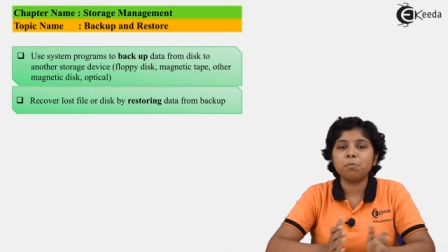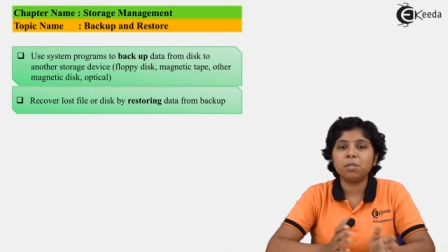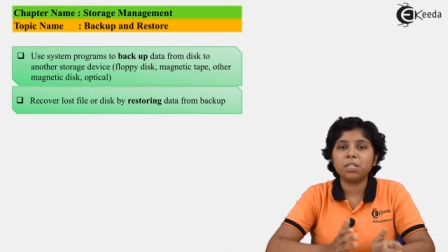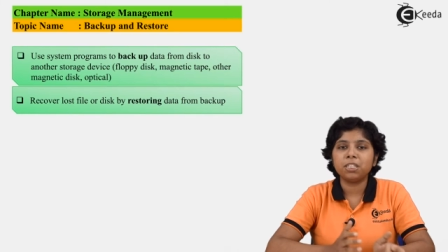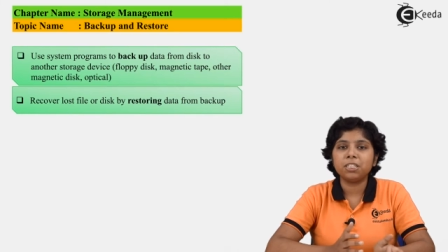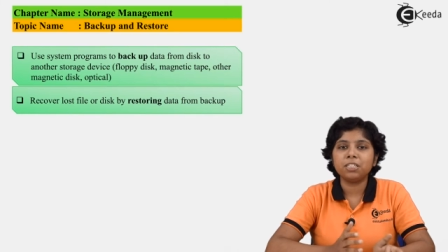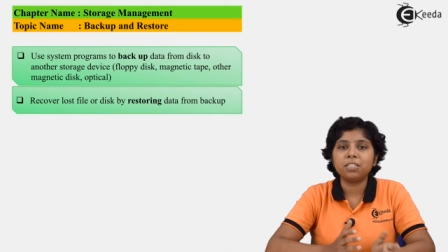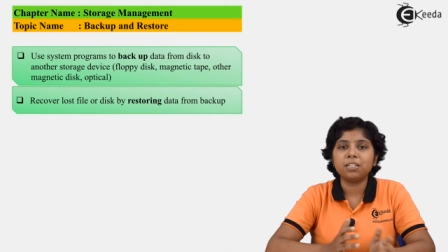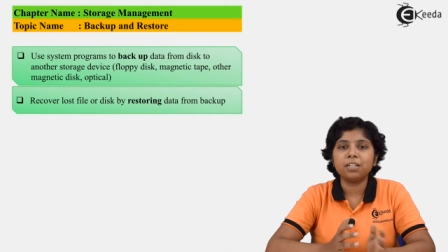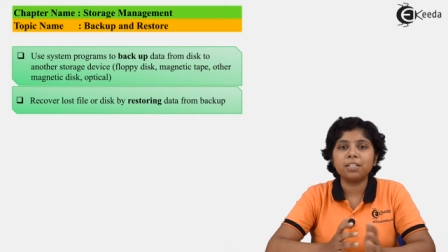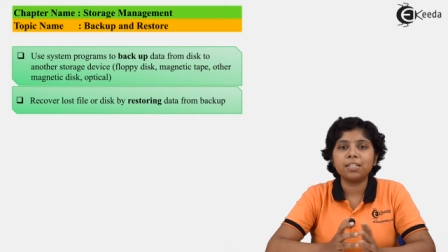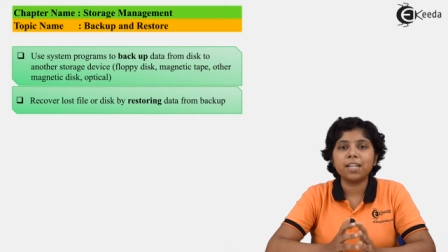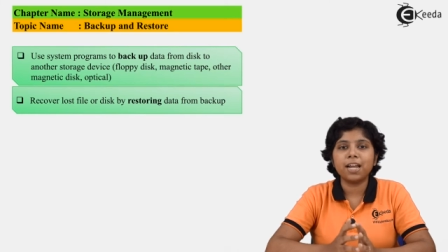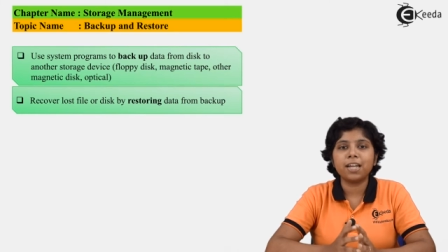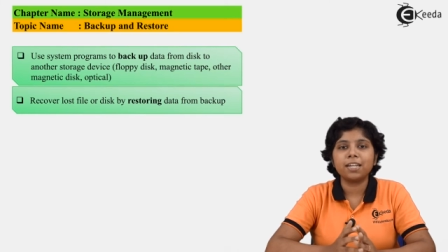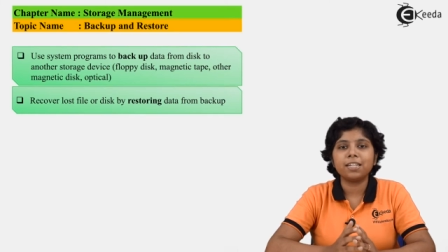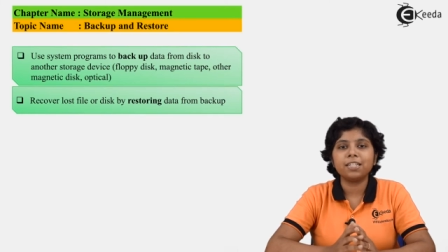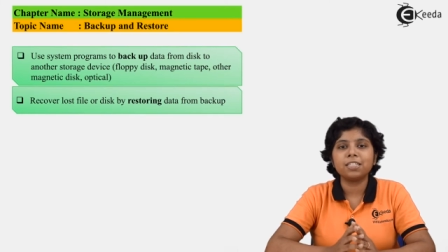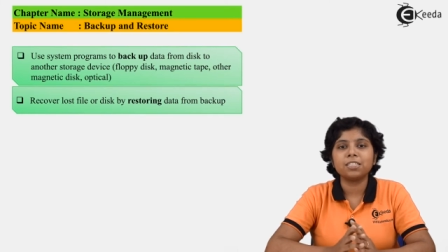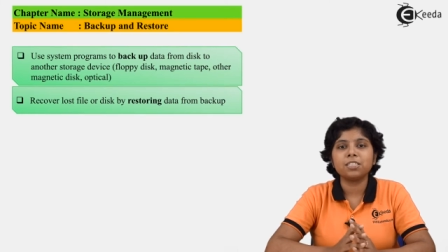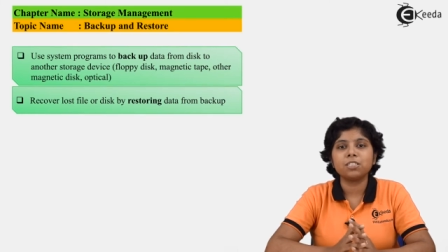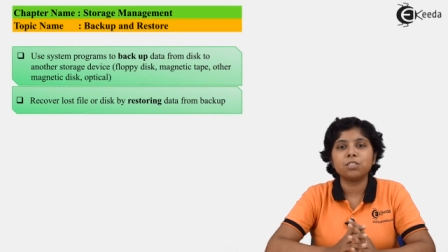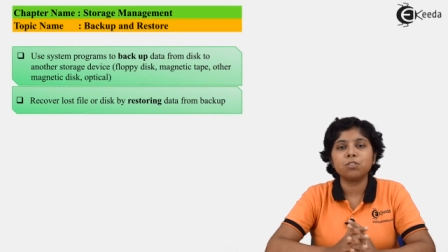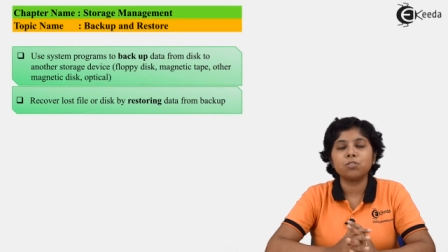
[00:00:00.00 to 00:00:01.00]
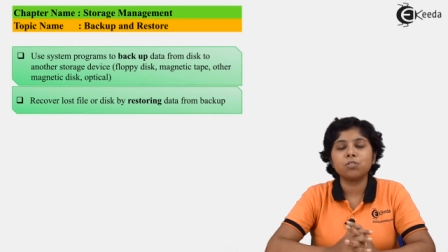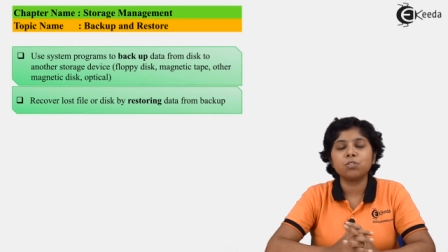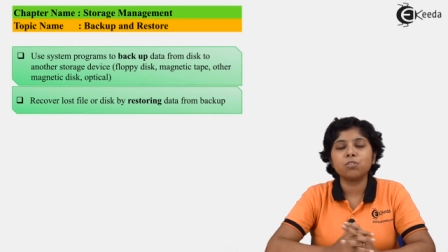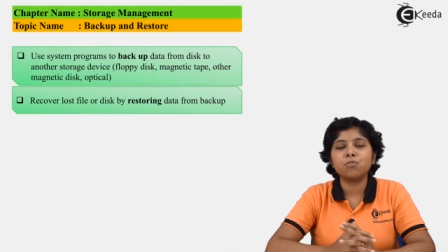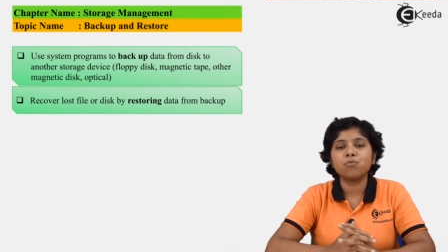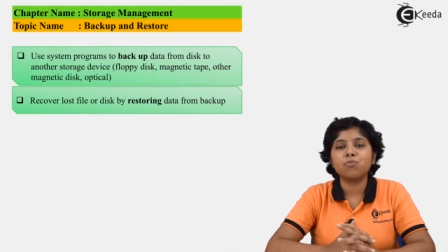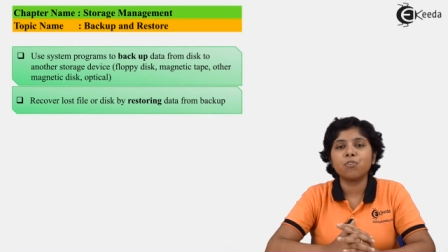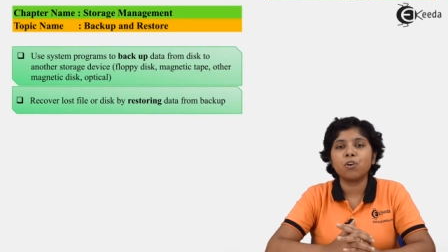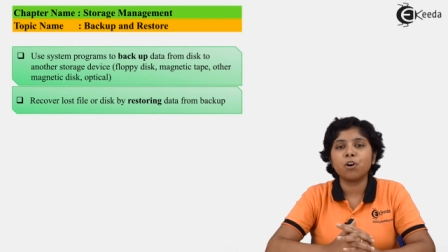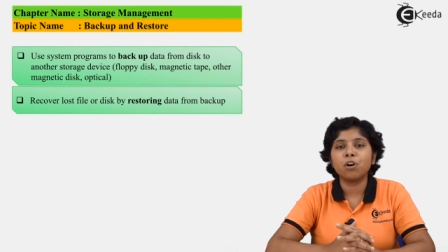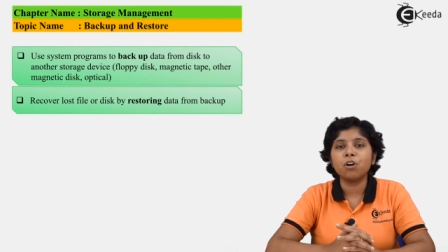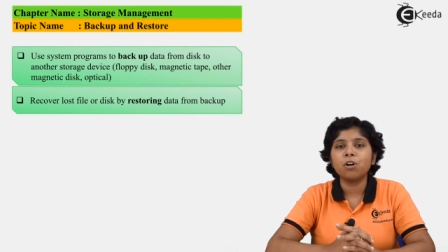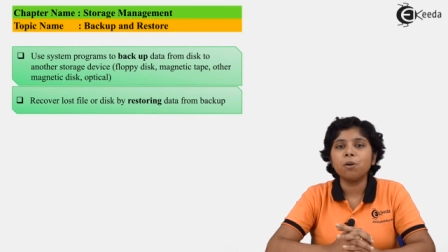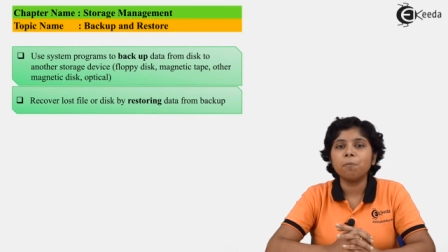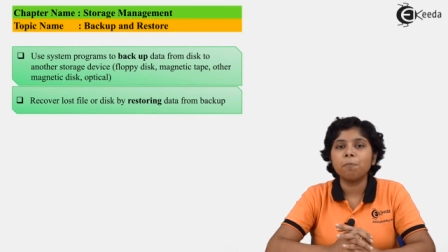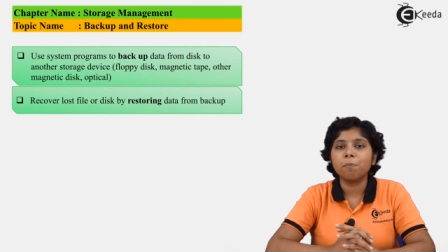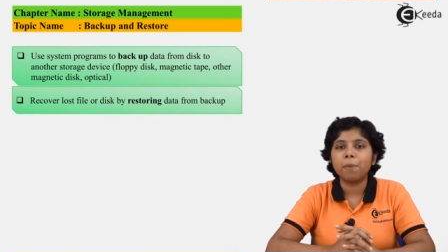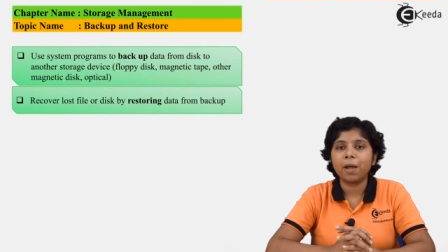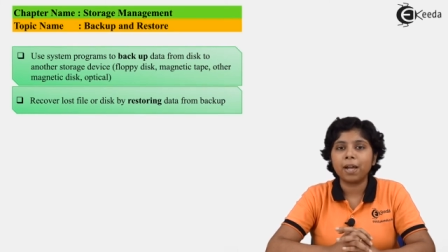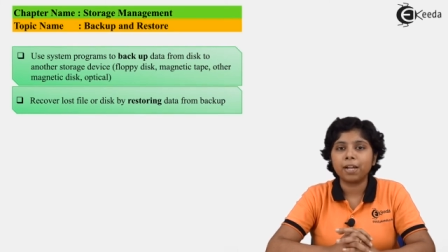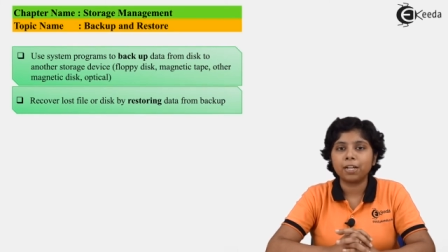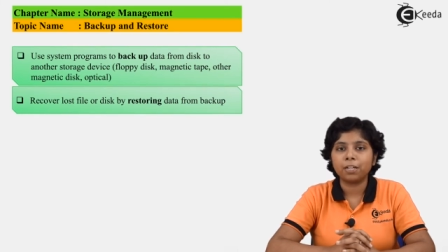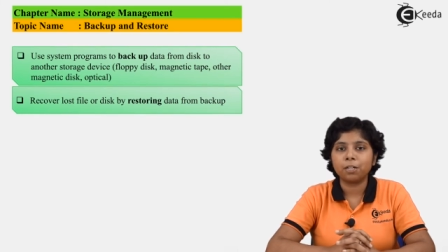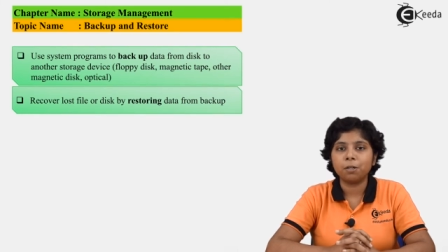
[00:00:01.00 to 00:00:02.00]
media that is used for
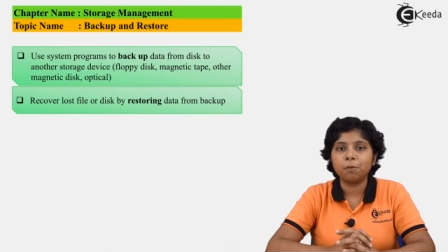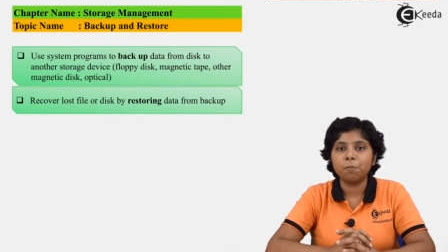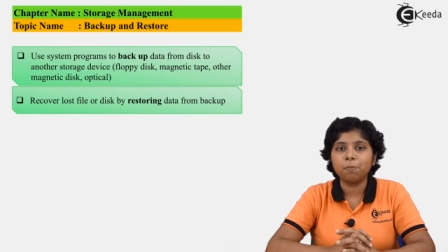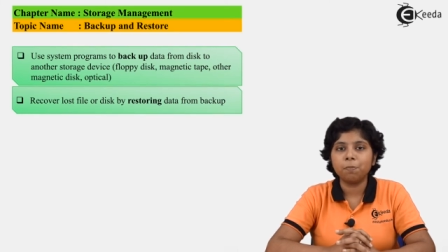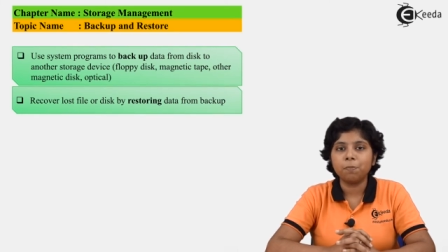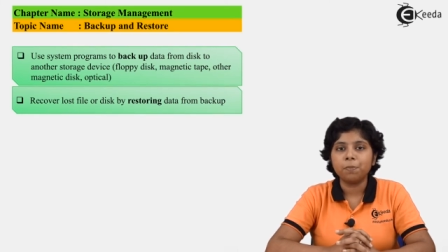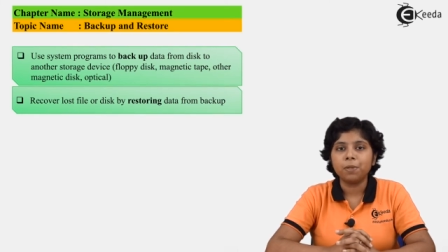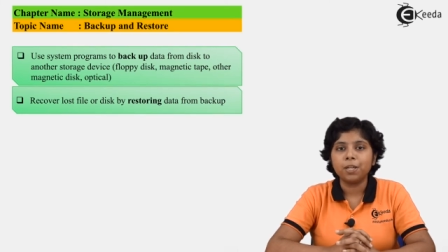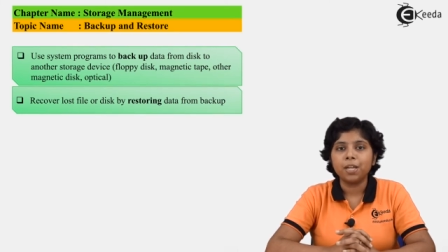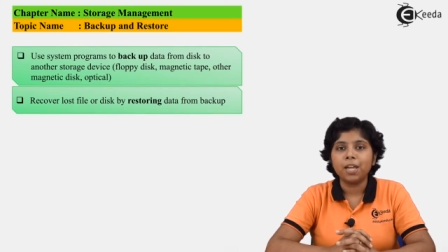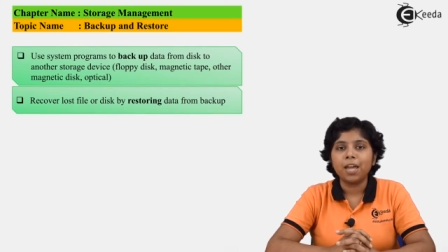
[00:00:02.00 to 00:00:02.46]
backup